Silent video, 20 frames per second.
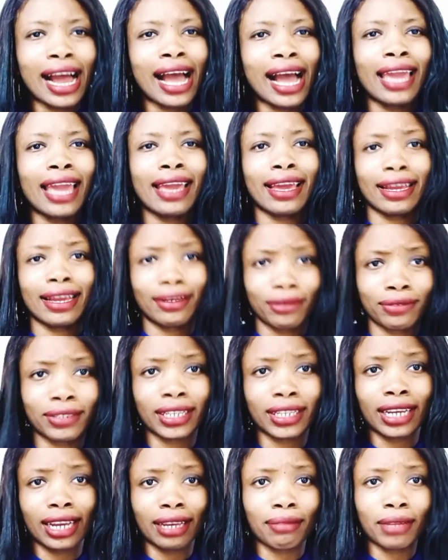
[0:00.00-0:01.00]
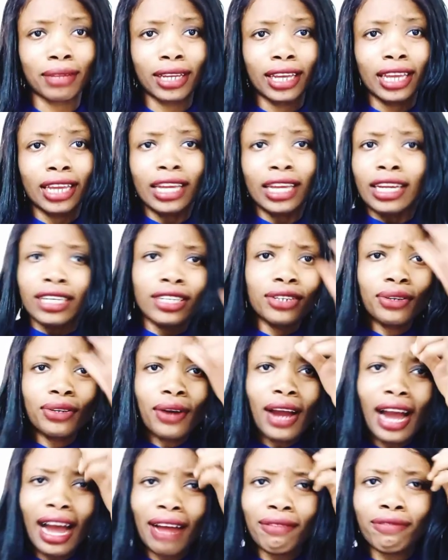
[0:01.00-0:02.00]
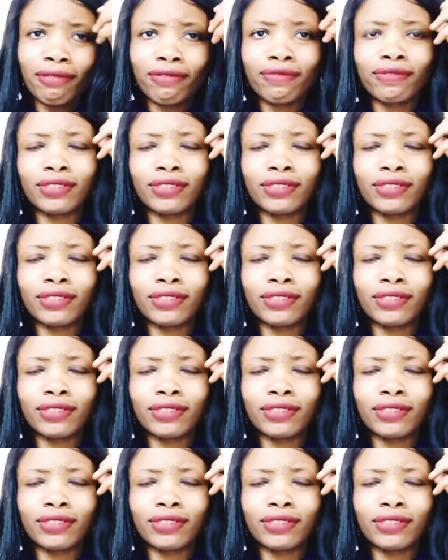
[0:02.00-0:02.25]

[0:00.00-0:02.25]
ahead of time. They don't have